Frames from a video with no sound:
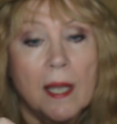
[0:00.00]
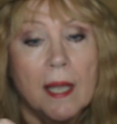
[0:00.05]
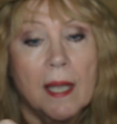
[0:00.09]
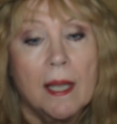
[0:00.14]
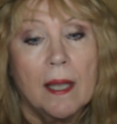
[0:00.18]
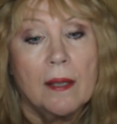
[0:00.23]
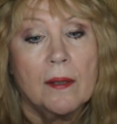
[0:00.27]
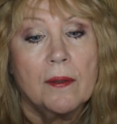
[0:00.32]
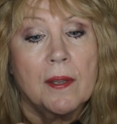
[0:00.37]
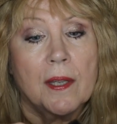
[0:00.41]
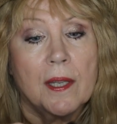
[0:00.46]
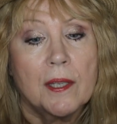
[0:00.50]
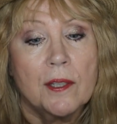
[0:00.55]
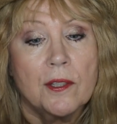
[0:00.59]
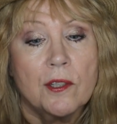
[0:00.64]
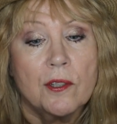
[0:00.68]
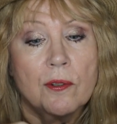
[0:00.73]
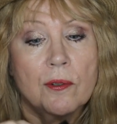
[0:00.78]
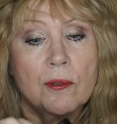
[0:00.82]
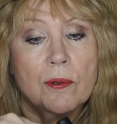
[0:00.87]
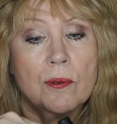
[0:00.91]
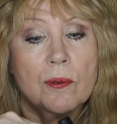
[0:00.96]
And they
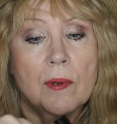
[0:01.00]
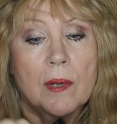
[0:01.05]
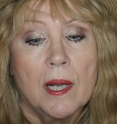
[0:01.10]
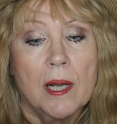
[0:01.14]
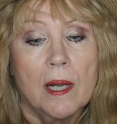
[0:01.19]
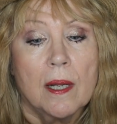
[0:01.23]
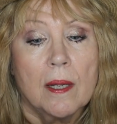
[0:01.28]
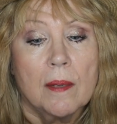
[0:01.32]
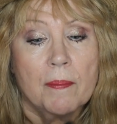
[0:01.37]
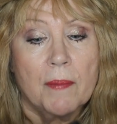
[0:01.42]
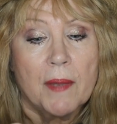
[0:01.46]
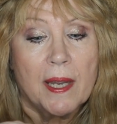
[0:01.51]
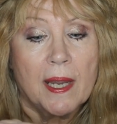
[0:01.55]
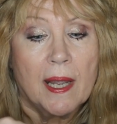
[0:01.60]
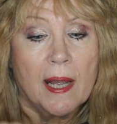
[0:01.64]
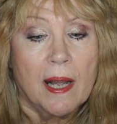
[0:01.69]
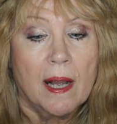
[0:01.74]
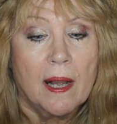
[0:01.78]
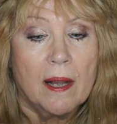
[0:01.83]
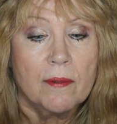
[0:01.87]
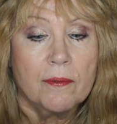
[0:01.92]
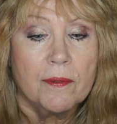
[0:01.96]
do, they
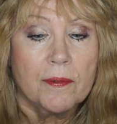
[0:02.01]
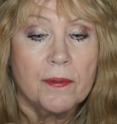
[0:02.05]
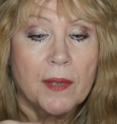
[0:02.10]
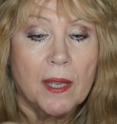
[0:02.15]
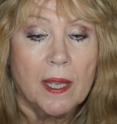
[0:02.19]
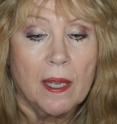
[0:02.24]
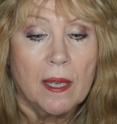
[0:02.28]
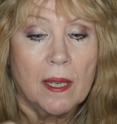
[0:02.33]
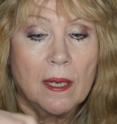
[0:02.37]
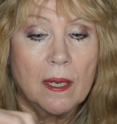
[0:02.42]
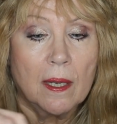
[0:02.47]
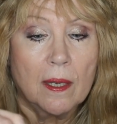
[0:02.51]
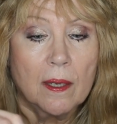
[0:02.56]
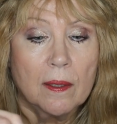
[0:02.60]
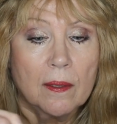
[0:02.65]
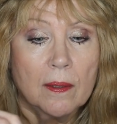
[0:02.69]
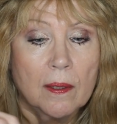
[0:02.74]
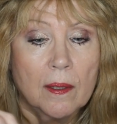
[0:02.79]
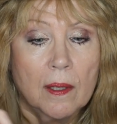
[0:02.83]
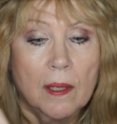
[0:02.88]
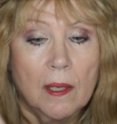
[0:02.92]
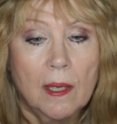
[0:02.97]
have a
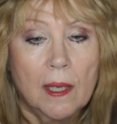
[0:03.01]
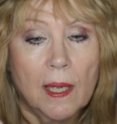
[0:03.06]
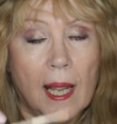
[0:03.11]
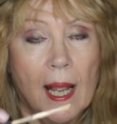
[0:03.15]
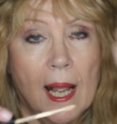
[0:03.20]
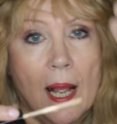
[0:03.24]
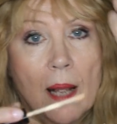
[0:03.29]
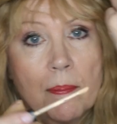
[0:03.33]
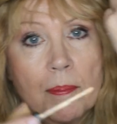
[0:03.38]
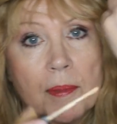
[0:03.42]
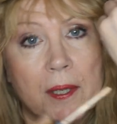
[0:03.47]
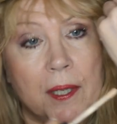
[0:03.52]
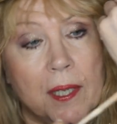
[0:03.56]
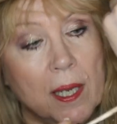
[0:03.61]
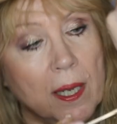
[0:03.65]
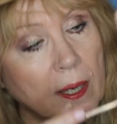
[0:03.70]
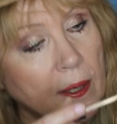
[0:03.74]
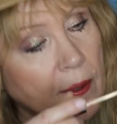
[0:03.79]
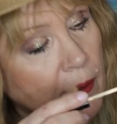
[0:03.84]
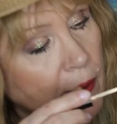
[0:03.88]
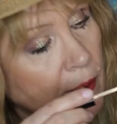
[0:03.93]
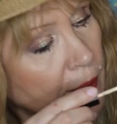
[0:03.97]

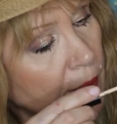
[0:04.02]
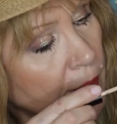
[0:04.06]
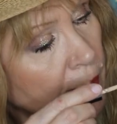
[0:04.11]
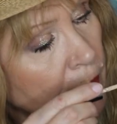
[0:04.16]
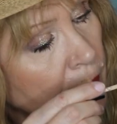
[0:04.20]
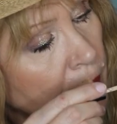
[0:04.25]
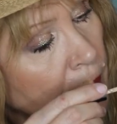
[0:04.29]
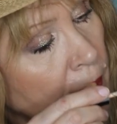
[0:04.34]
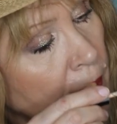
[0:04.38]
applicator.